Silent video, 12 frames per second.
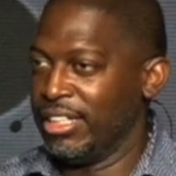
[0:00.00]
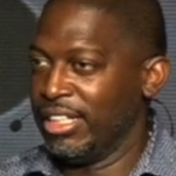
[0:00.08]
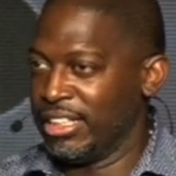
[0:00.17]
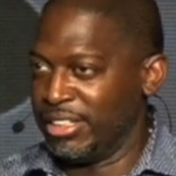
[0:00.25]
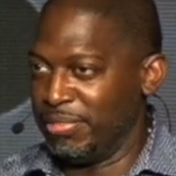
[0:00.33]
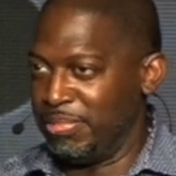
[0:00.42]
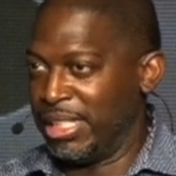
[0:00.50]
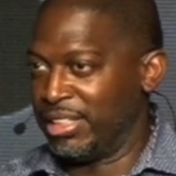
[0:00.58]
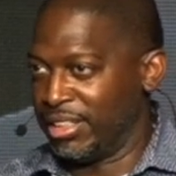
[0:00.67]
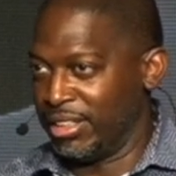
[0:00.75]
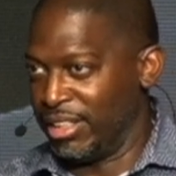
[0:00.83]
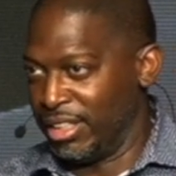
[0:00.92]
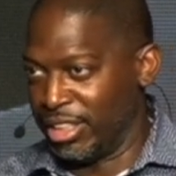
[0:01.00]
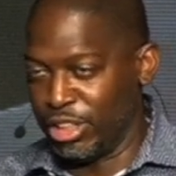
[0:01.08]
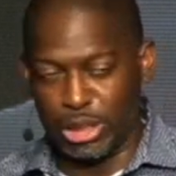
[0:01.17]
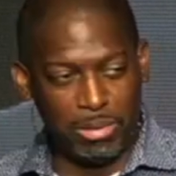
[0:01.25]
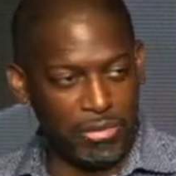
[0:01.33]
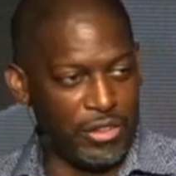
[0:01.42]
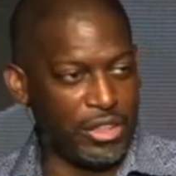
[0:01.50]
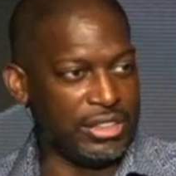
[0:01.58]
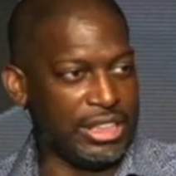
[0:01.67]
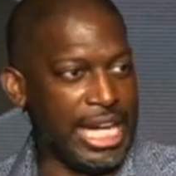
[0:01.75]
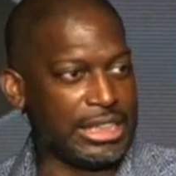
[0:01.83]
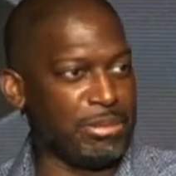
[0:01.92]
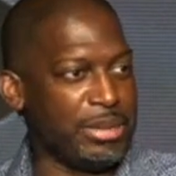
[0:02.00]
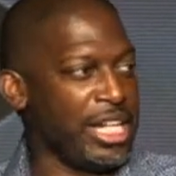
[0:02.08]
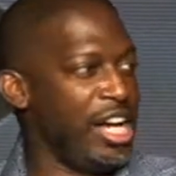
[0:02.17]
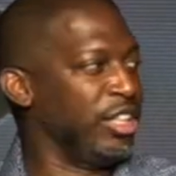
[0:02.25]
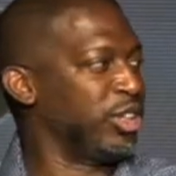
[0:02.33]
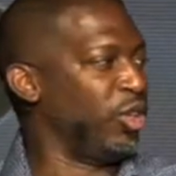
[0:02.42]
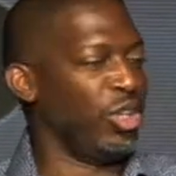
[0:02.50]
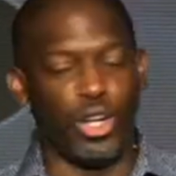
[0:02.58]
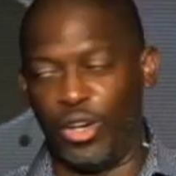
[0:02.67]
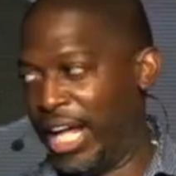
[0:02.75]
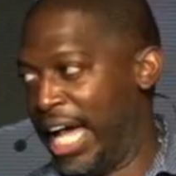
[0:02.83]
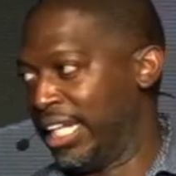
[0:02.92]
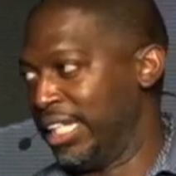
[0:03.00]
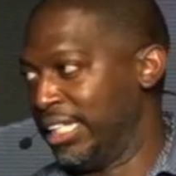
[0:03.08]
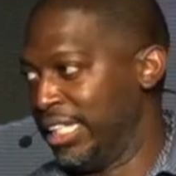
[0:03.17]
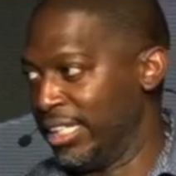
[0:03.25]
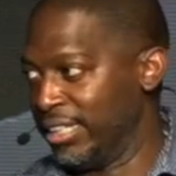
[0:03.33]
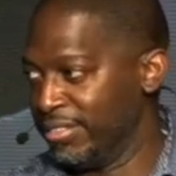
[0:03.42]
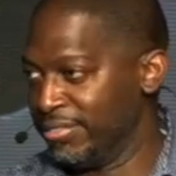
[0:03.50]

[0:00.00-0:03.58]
submit to the leadership of Phil Jackson, but he also learned how to lead.